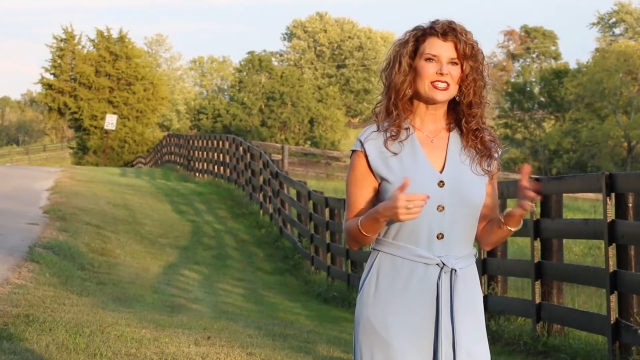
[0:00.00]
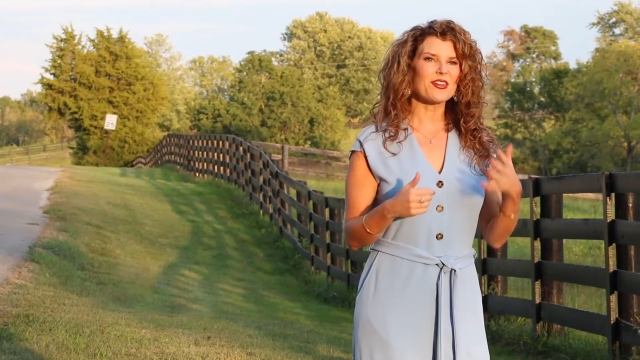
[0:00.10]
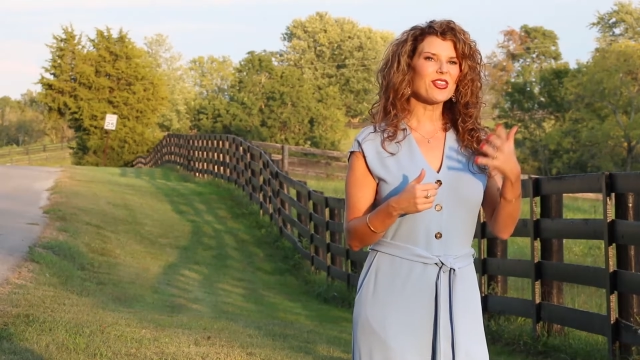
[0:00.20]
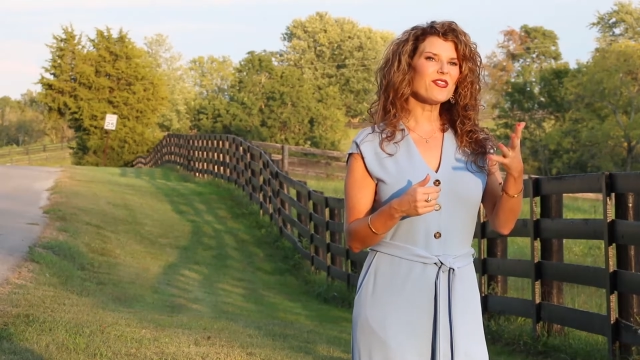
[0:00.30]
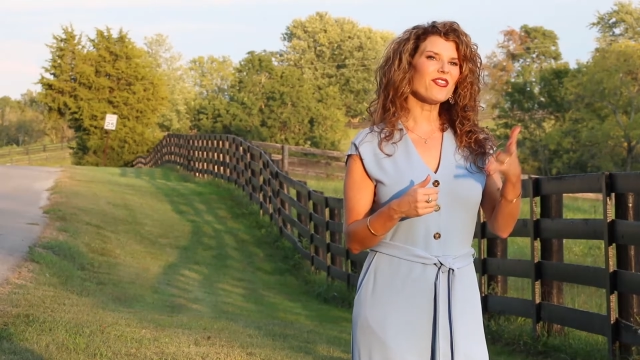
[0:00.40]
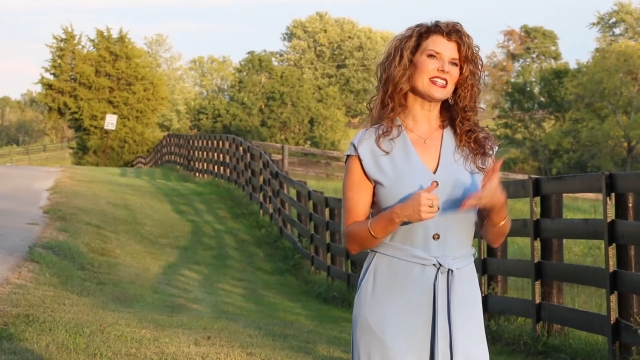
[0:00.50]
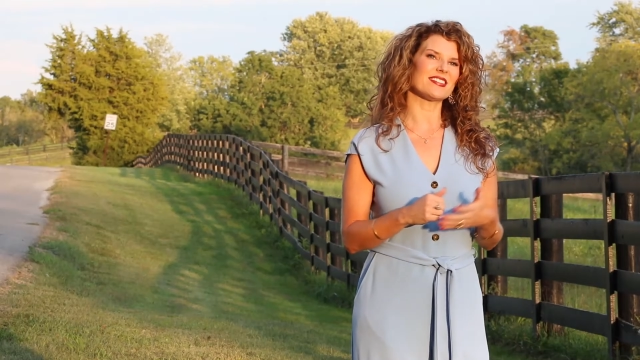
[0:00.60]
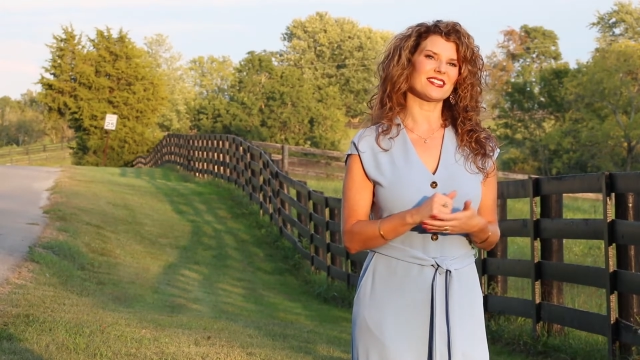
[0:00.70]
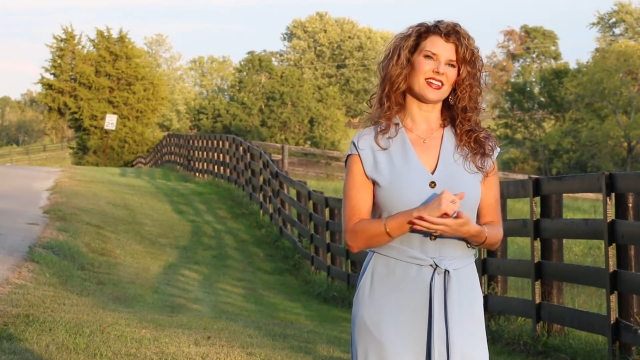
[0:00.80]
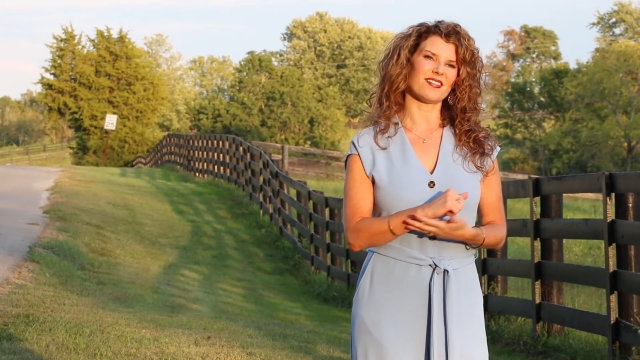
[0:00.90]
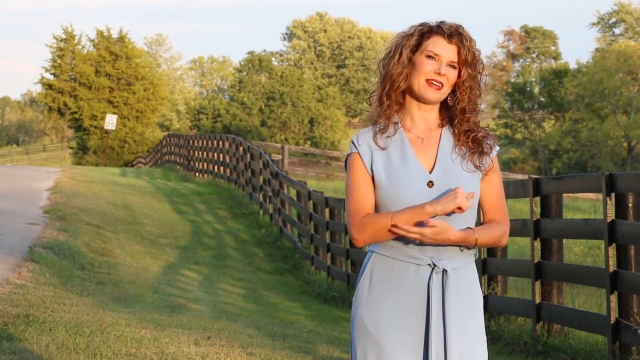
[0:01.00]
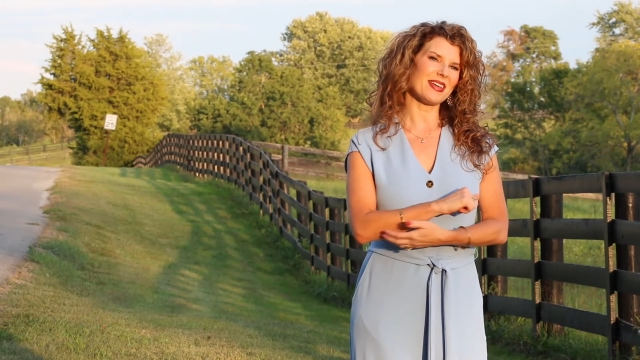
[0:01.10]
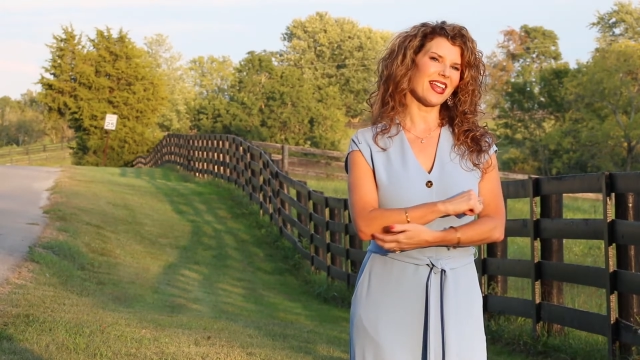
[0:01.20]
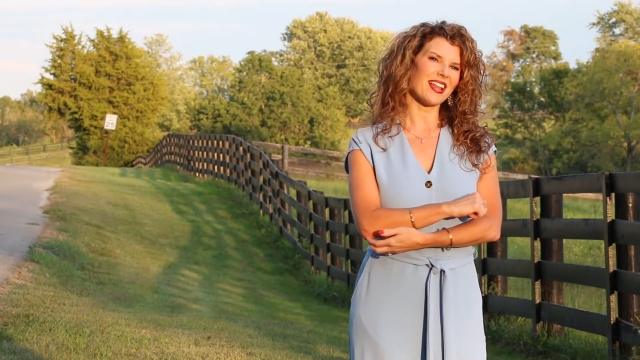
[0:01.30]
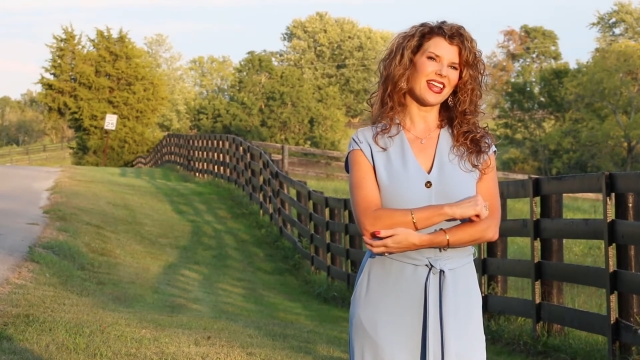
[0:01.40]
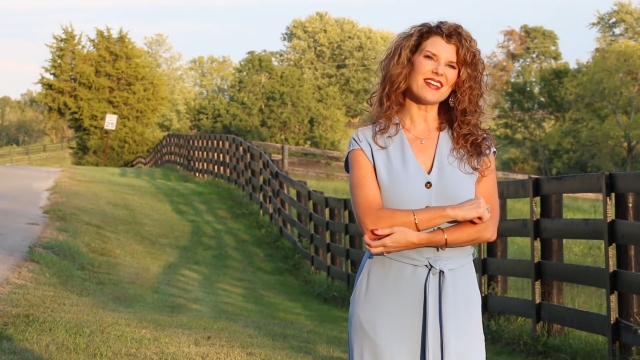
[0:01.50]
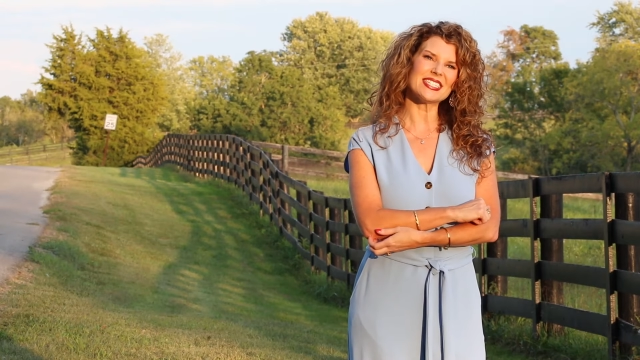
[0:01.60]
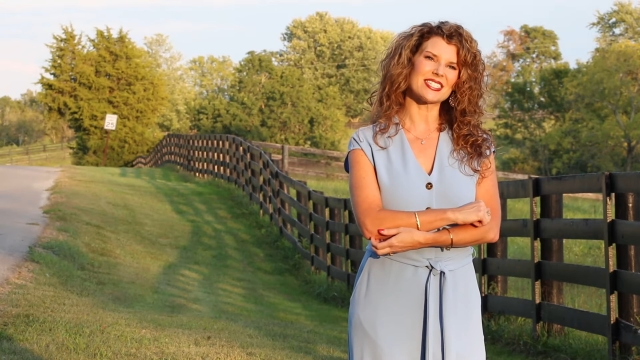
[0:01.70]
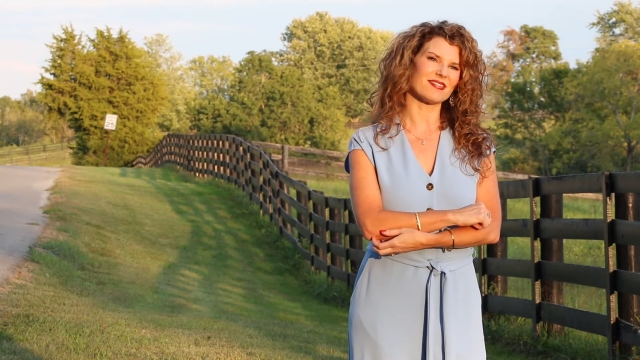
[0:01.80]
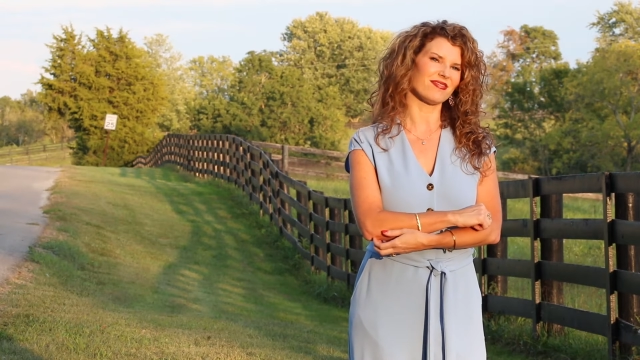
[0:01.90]
So if you find yourself, Amy, lately I
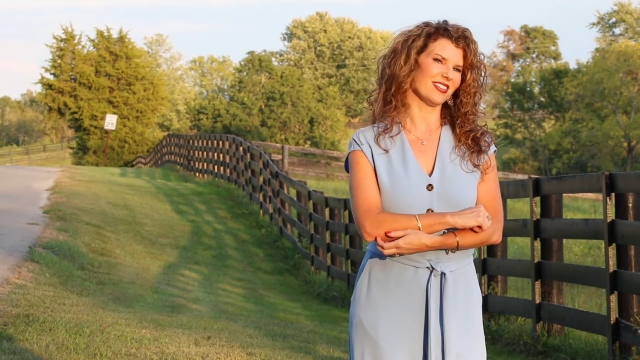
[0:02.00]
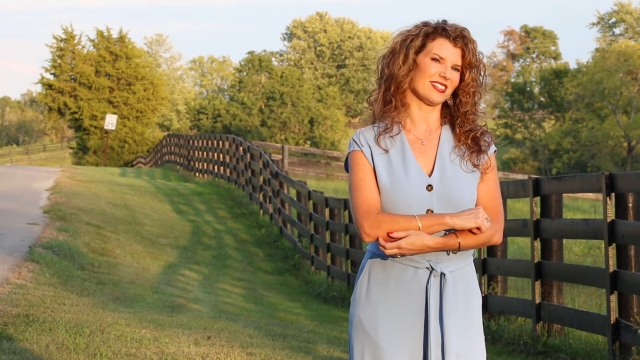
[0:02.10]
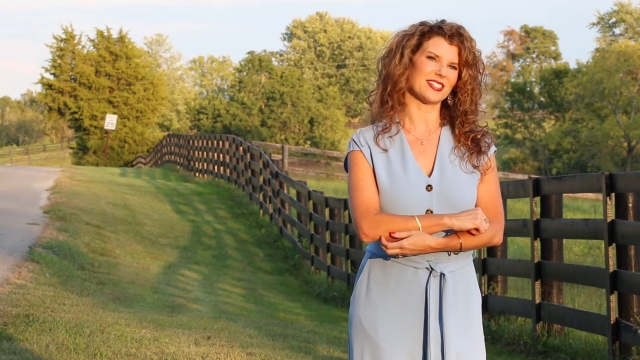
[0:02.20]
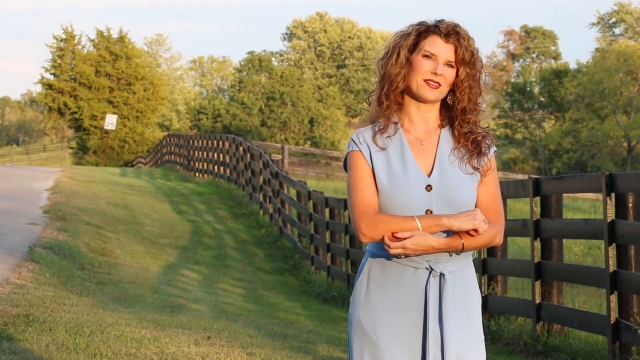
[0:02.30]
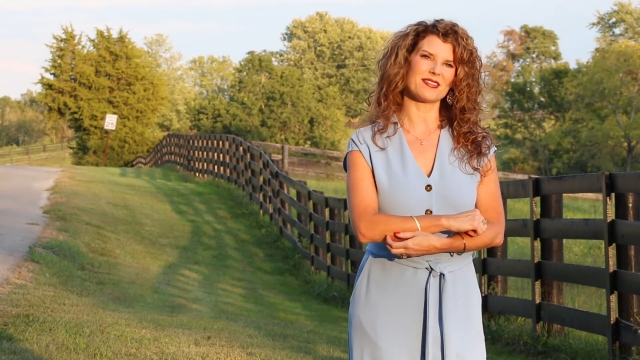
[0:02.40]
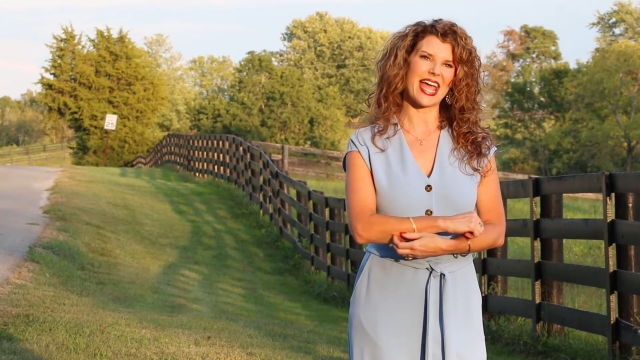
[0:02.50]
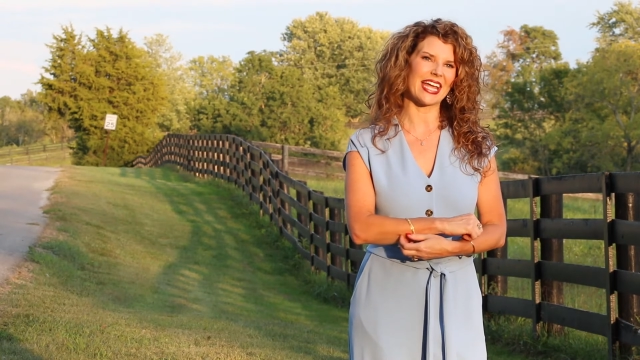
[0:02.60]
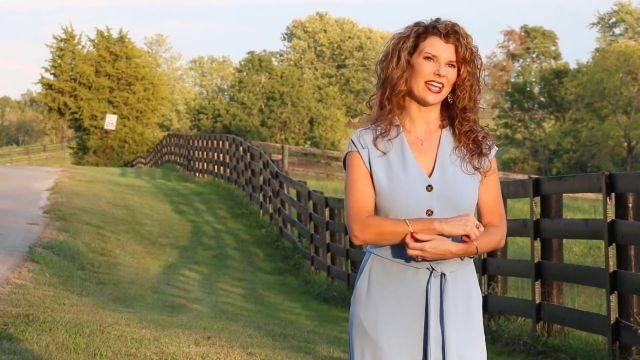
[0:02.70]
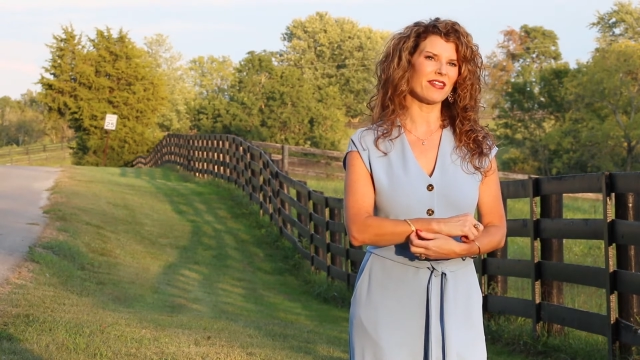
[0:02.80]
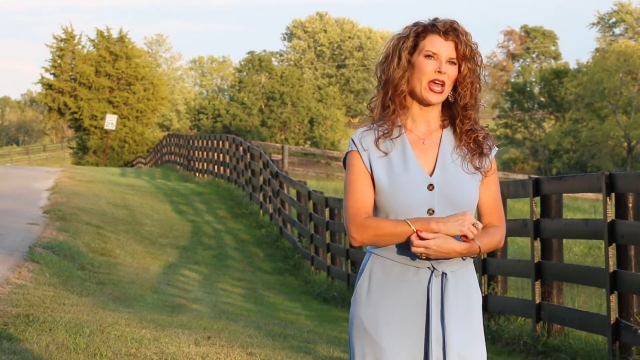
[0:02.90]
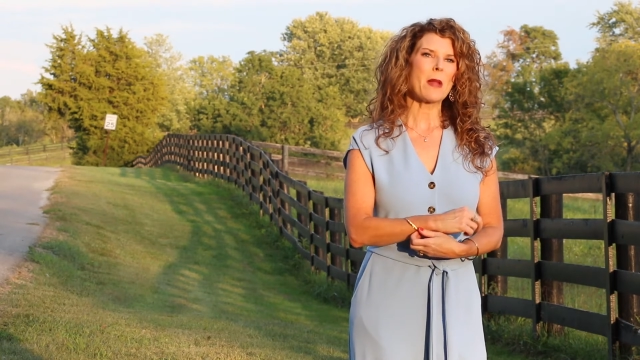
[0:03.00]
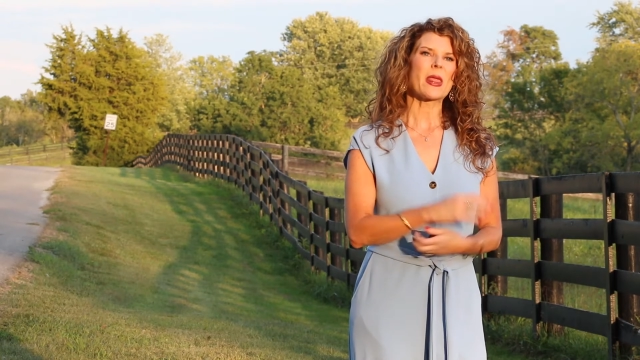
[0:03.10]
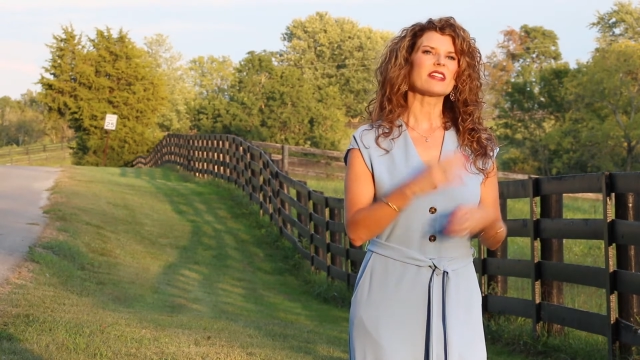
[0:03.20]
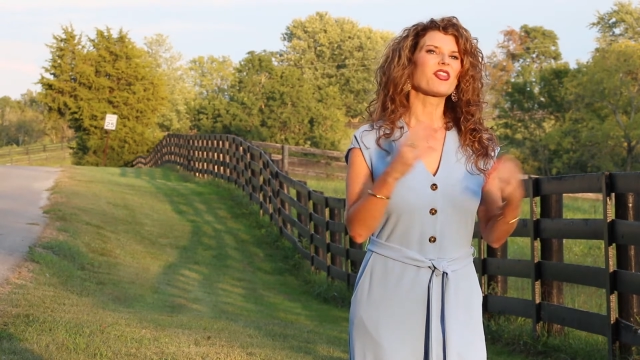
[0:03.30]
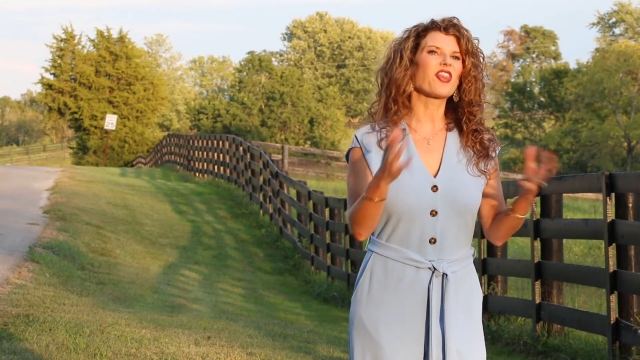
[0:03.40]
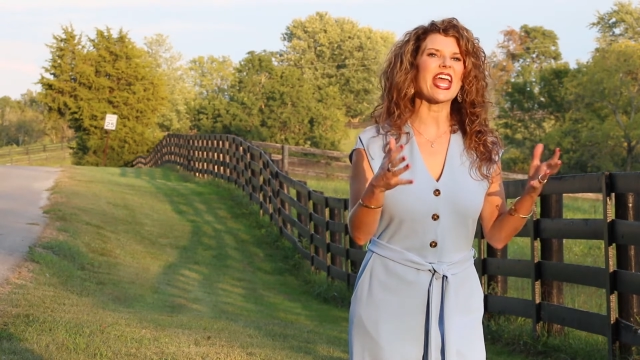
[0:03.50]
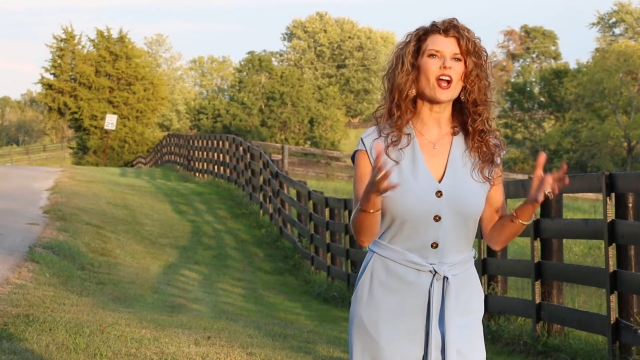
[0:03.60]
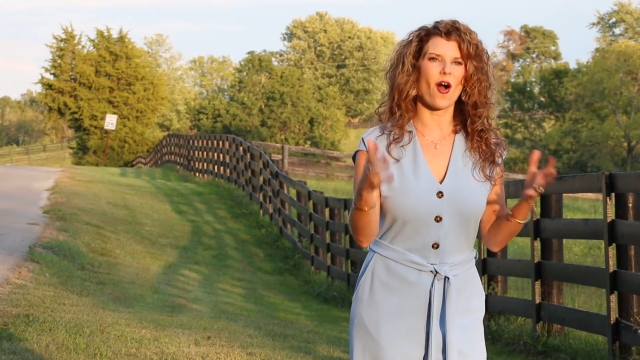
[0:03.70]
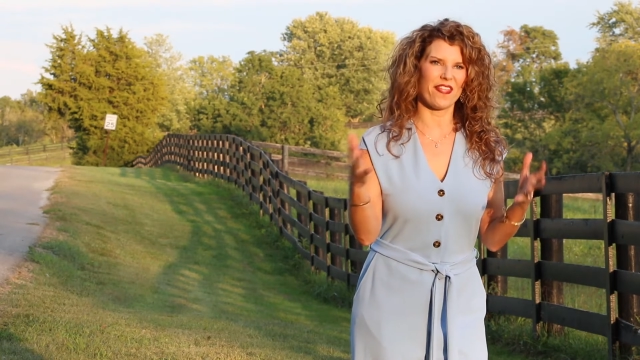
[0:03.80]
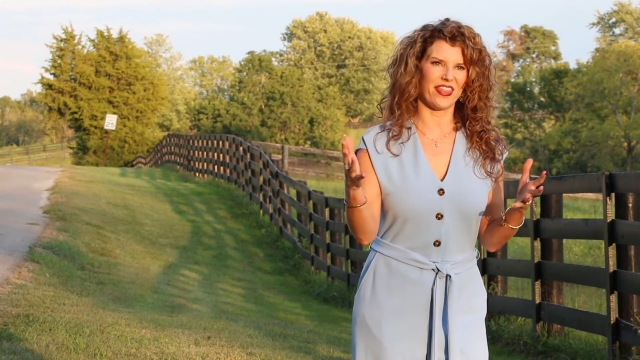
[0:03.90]
just feel so negative, think
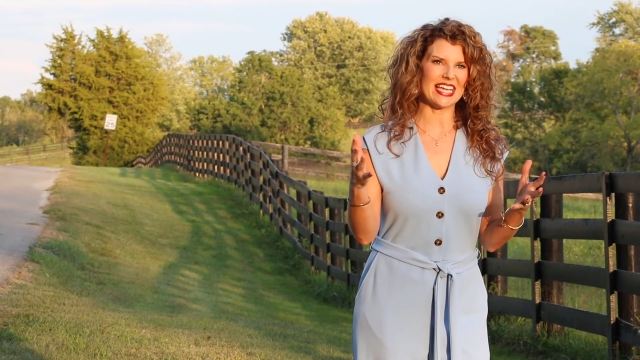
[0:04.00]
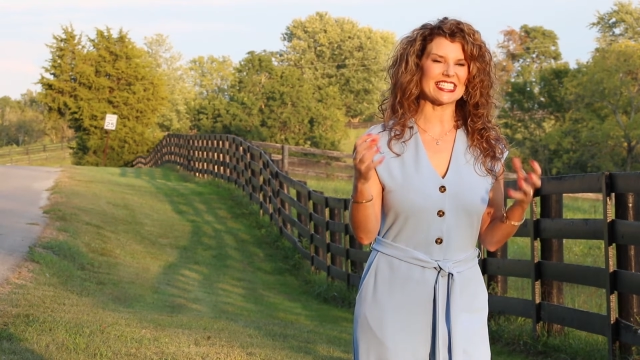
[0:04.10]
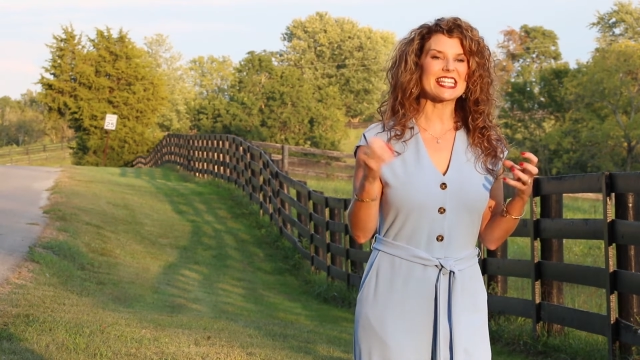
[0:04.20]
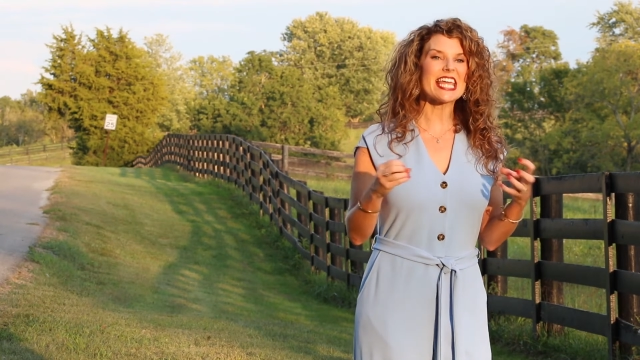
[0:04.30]
on this.